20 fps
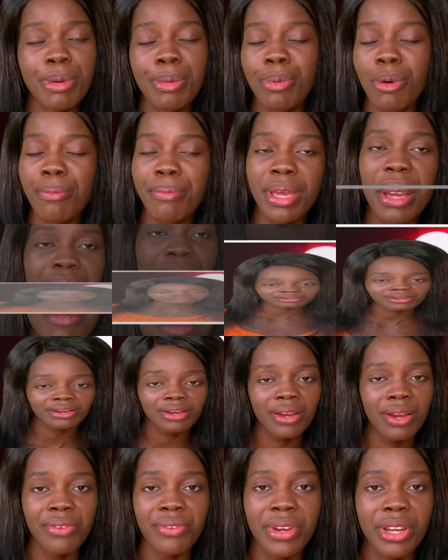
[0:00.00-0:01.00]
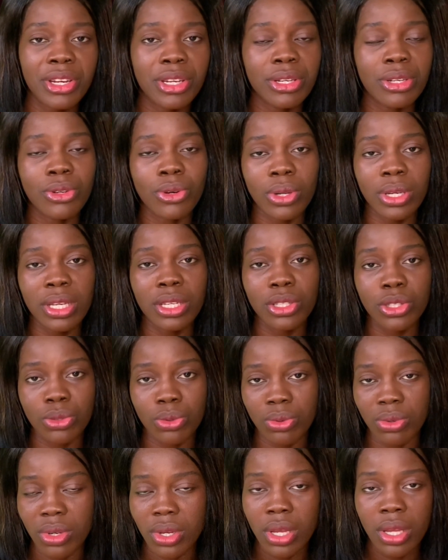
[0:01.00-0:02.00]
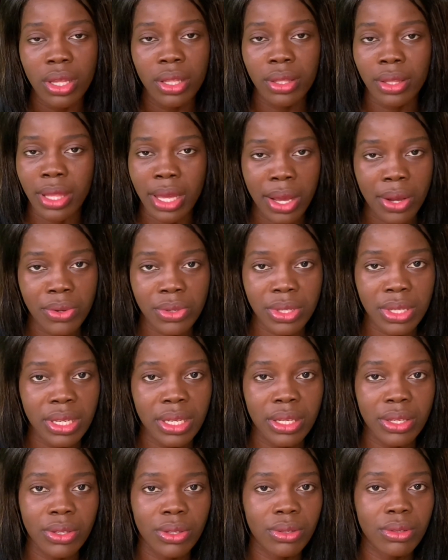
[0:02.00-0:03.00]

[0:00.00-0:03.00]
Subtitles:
People make from $100 to $1,000,